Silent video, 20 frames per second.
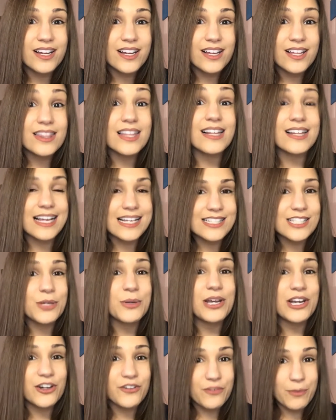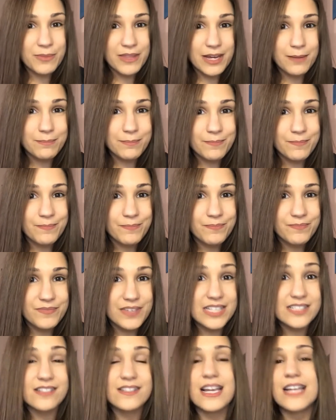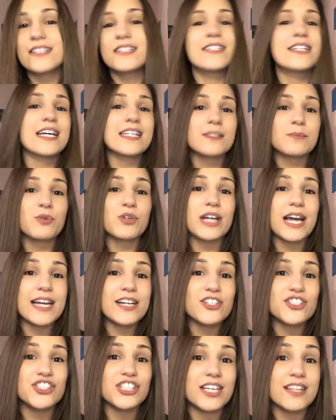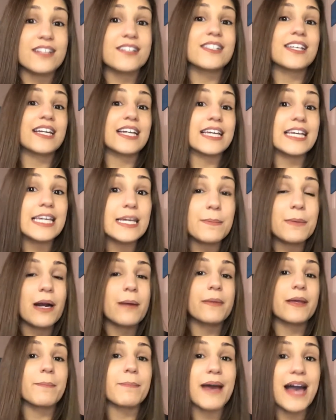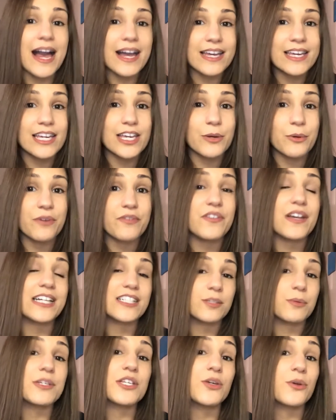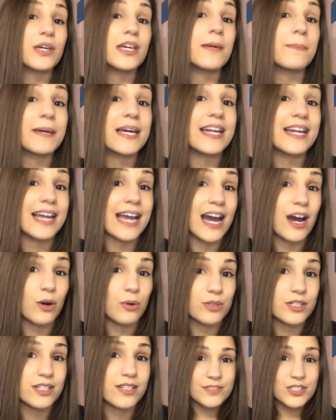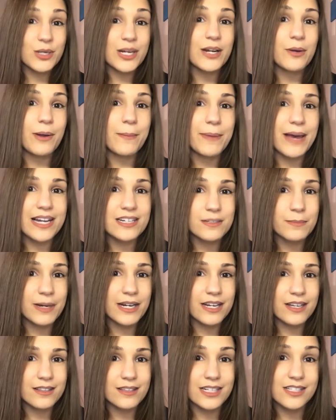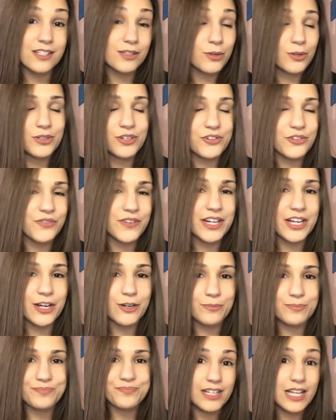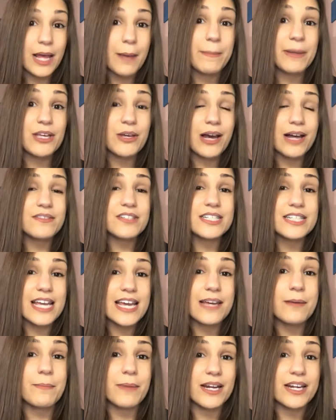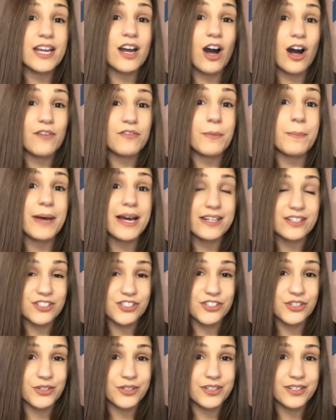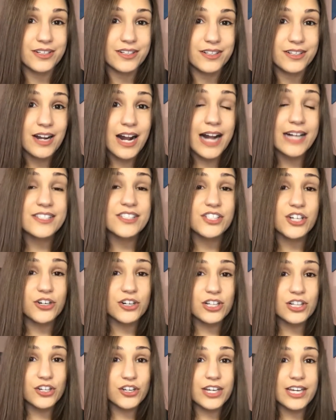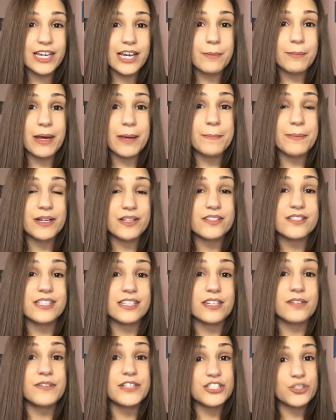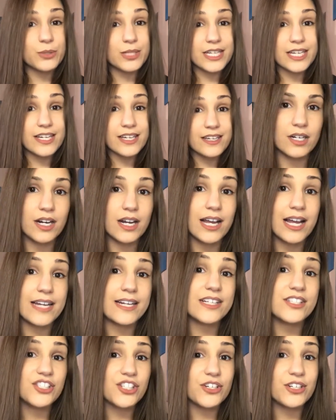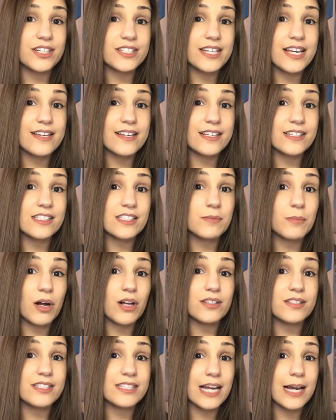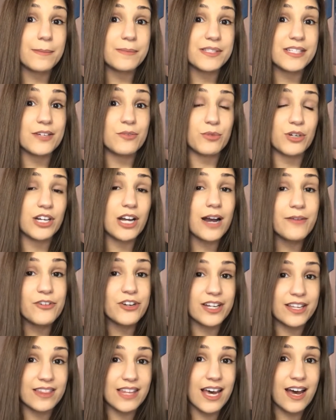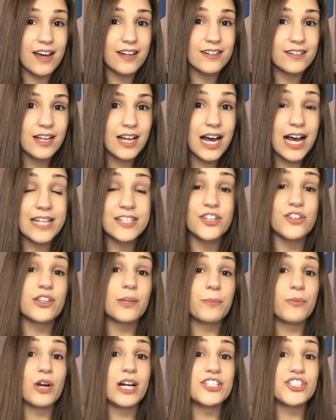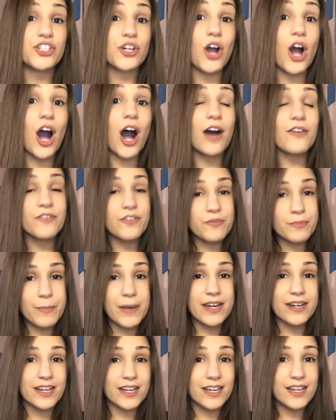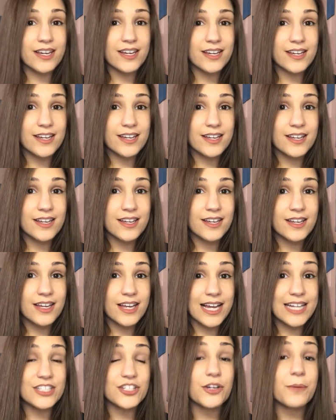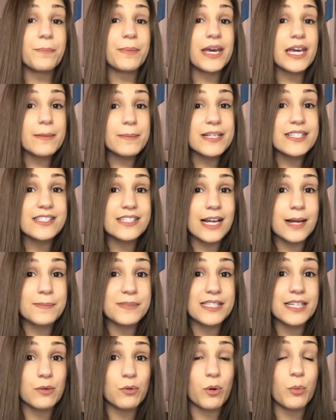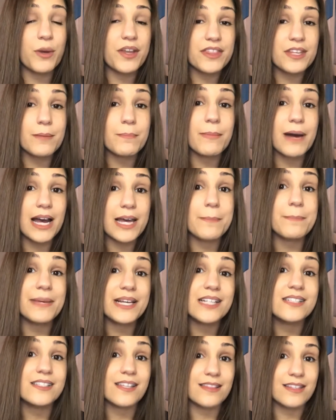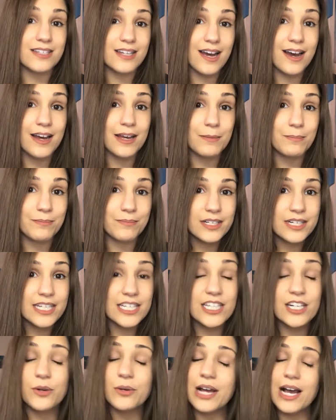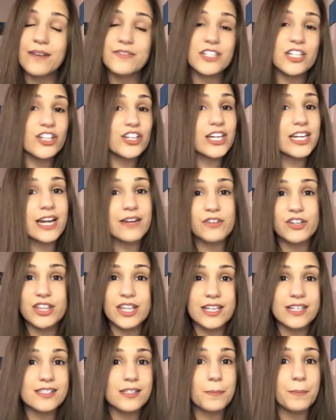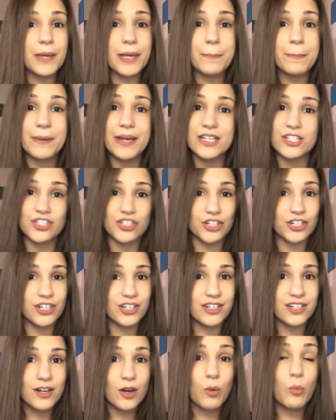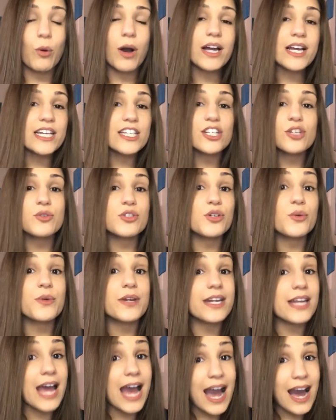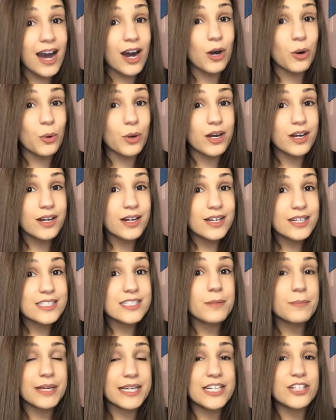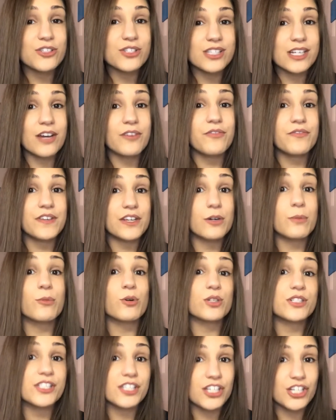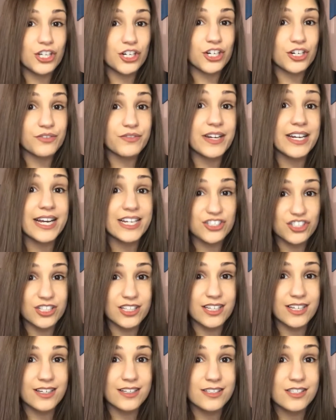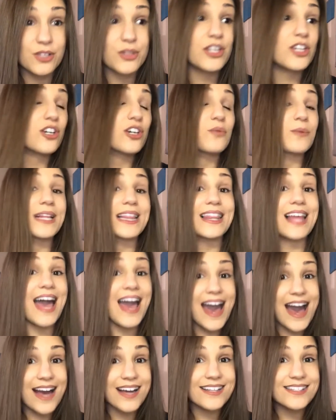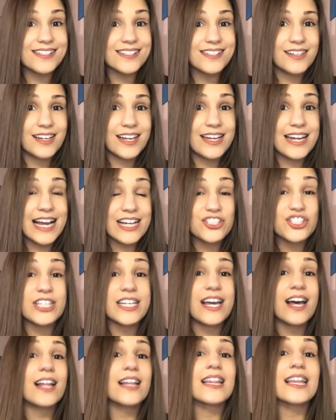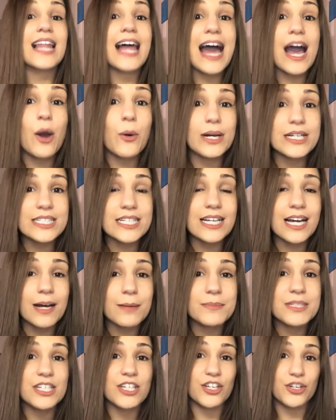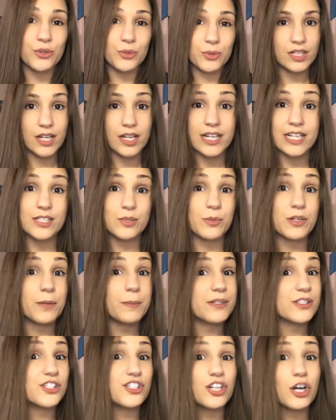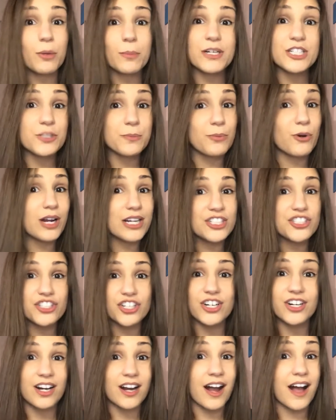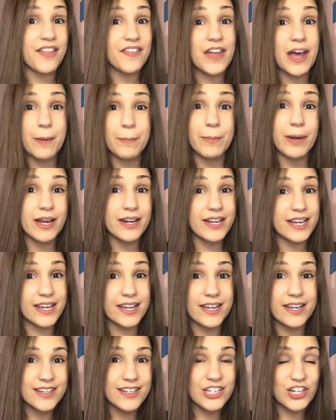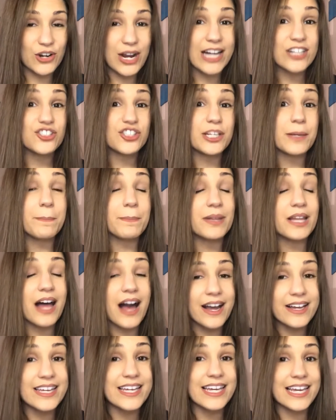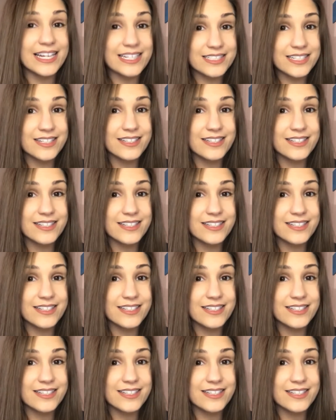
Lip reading: the less you hear from them. It's that desperate energy that's gonna keep coming back at you if that's what you keep getting out. So anyway, back to money. That's a whole nother video. But you have to take money off a pedestal. I started looking at my bills individually, and I started taking small steps in recovering that. I took the pressure off of money and took baby steps that were within my means at the time. You don't have to look at everything as a big picture. What can you do now to make yourself feel more secure financially so that you can relax and actually allow it to come to you? Because when you put so much pressure on that money, you're actually blocking it,